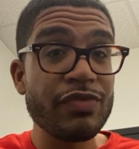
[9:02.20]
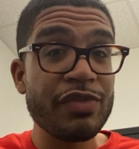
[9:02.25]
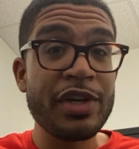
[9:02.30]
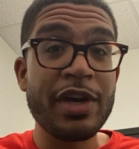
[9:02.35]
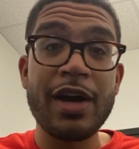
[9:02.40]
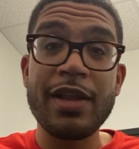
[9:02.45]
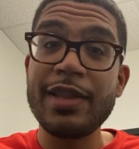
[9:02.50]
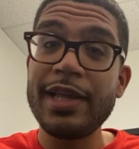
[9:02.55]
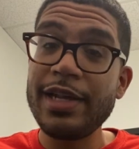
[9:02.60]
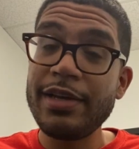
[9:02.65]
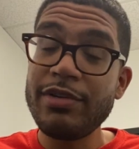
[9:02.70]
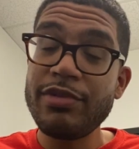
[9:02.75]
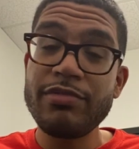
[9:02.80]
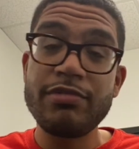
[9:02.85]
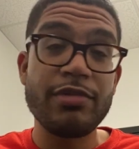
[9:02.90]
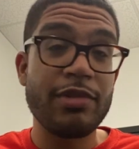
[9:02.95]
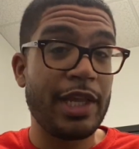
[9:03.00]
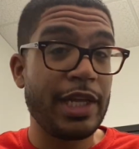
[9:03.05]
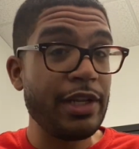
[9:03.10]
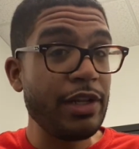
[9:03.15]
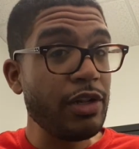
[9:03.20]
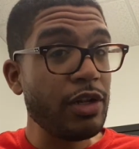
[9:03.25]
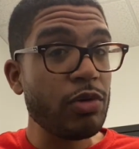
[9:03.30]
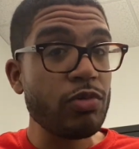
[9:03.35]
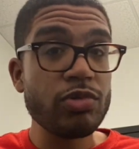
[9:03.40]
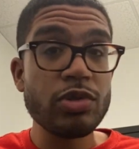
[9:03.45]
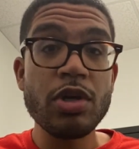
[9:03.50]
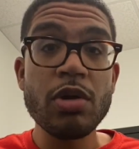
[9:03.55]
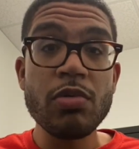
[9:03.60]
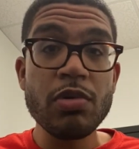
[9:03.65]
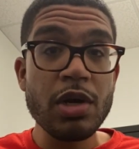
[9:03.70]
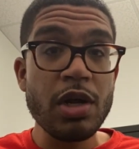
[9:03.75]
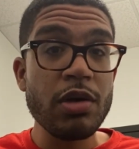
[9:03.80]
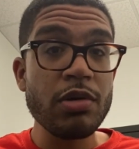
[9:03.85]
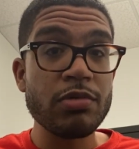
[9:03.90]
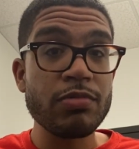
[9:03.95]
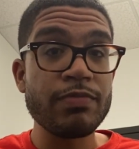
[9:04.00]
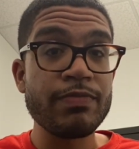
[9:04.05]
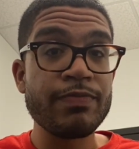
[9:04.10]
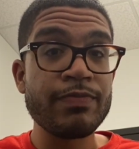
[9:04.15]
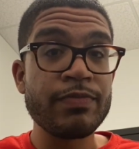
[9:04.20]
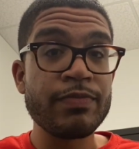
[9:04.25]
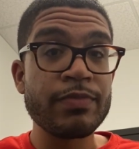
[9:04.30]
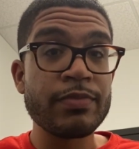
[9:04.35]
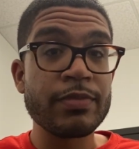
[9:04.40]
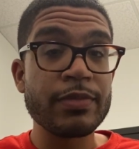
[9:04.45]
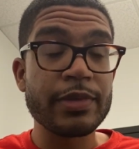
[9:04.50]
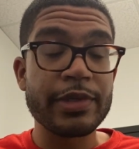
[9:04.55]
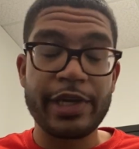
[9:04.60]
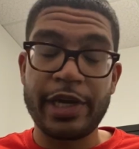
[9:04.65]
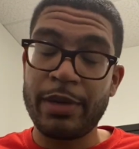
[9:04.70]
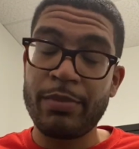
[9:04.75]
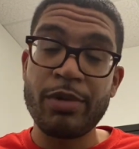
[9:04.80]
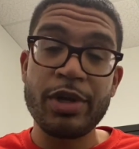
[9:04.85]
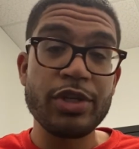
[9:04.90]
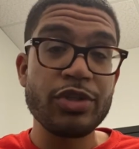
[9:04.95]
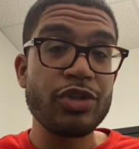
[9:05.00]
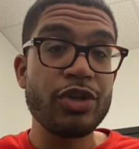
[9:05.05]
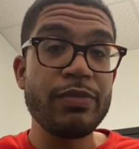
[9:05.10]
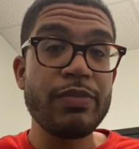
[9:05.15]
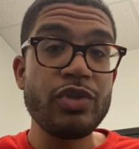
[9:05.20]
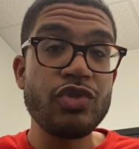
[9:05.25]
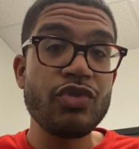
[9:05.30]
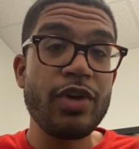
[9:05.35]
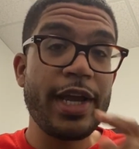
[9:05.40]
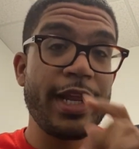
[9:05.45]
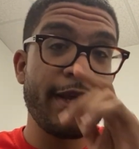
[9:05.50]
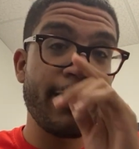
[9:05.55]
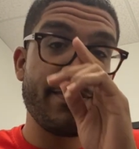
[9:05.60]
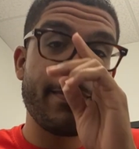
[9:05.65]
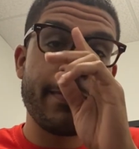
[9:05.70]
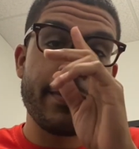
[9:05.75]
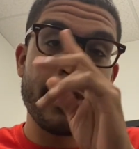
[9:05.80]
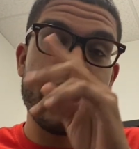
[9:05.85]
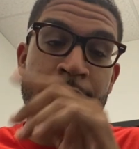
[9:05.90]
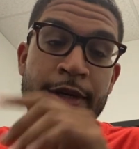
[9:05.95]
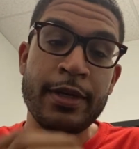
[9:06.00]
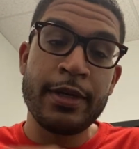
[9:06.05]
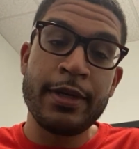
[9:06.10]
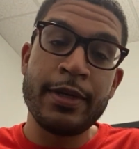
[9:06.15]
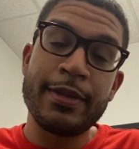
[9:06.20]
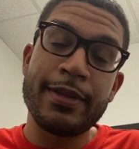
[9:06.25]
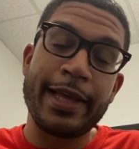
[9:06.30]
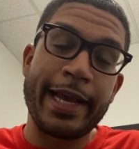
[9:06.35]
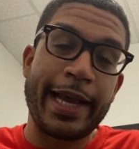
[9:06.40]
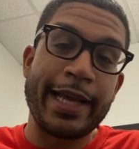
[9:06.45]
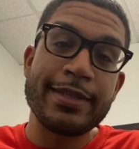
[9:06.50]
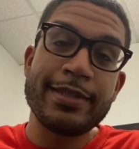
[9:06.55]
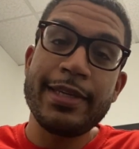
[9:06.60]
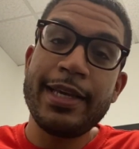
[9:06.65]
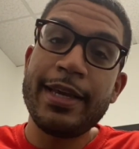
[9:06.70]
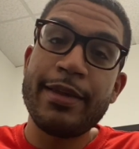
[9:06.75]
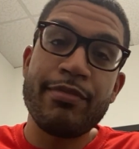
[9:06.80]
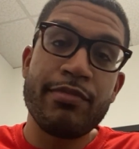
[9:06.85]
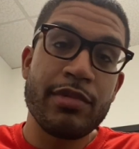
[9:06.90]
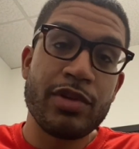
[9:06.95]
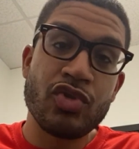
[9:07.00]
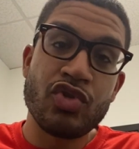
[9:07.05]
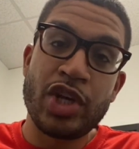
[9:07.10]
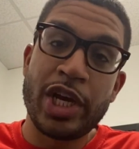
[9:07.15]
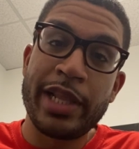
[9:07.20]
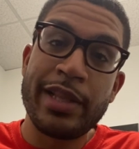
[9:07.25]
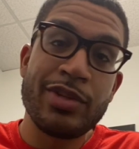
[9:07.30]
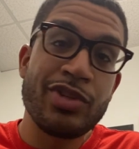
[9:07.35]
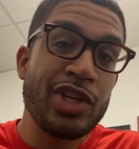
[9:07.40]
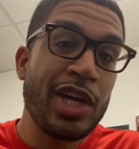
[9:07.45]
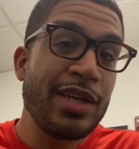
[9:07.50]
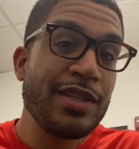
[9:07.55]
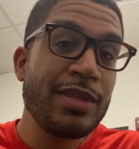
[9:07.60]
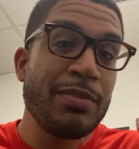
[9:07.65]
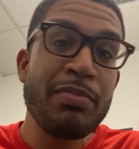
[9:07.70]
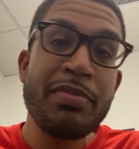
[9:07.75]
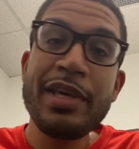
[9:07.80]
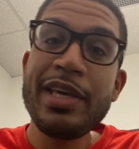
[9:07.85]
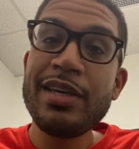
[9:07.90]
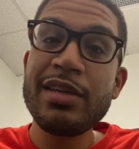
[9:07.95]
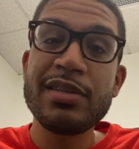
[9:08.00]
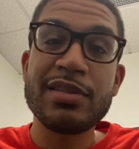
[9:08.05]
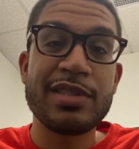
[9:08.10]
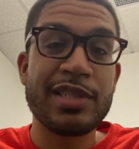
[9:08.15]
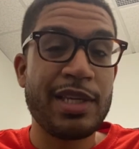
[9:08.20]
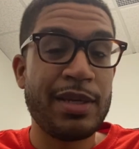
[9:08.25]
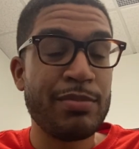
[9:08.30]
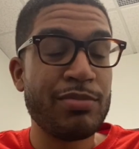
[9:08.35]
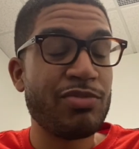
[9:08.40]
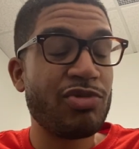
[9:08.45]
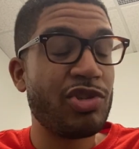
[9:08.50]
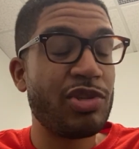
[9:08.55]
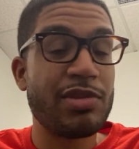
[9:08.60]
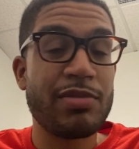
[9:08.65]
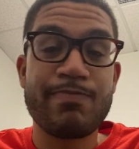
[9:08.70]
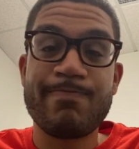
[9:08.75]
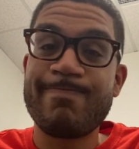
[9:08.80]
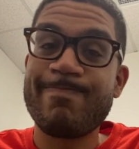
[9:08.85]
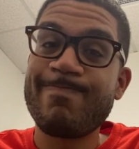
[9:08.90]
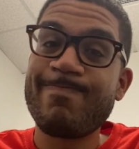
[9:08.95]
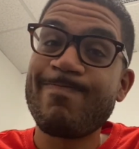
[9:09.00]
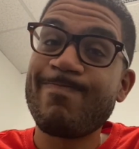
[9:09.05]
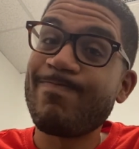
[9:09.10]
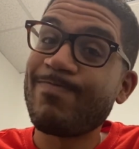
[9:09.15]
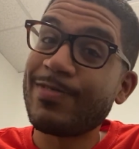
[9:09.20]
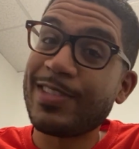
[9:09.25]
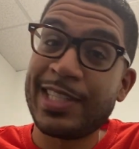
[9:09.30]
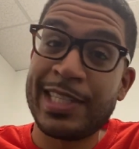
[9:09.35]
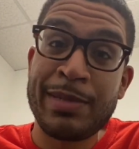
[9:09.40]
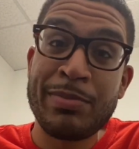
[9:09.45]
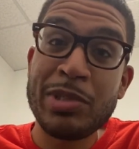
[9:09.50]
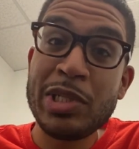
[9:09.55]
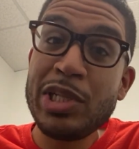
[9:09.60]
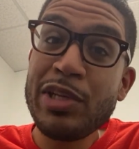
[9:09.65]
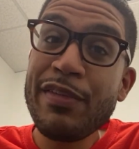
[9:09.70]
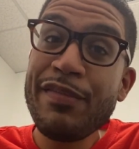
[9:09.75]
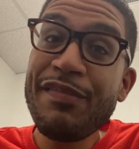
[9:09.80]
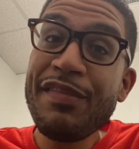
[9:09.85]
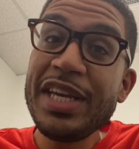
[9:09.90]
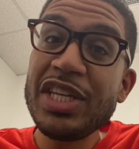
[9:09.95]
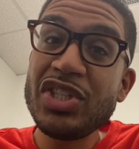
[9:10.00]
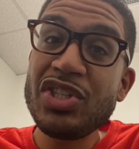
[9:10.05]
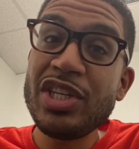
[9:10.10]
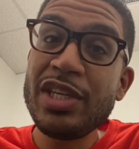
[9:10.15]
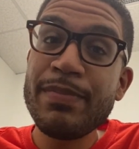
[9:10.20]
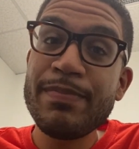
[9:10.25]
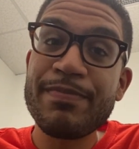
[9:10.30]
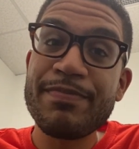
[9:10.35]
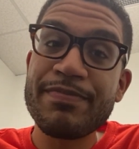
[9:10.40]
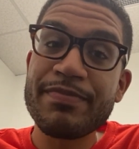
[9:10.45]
me y'all, letting you know what's going on. Cam Reddish could be traded. Like I said, Jalen Johnson pick seems a little fishy.